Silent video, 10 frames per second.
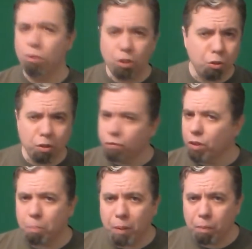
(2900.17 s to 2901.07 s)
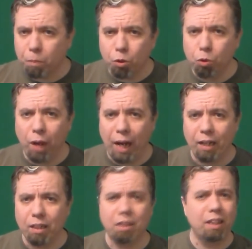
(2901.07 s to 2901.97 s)
Don't do it for the people who
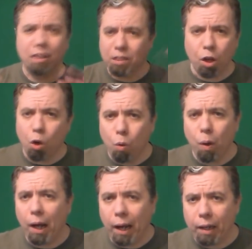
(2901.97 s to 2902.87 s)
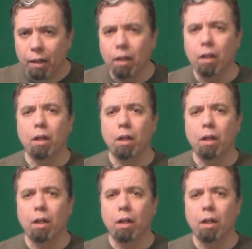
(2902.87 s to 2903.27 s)
hate it. They'll go away.